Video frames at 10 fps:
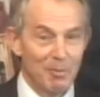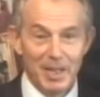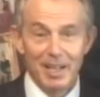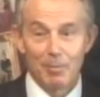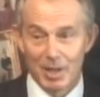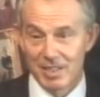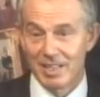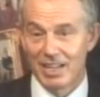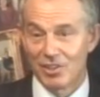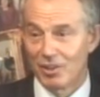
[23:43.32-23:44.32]

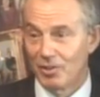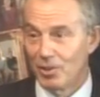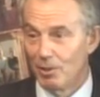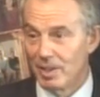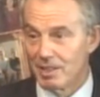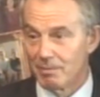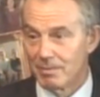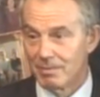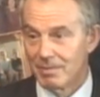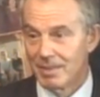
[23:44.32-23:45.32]
presentation on tourism.
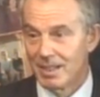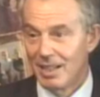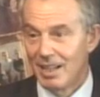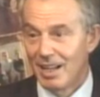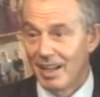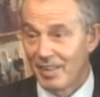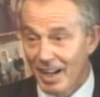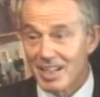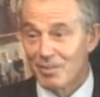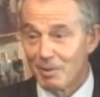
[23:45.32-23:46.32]
And the
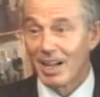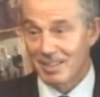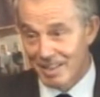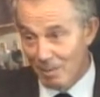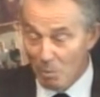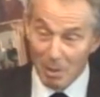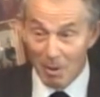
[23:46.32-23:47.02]
guys from Gaza said,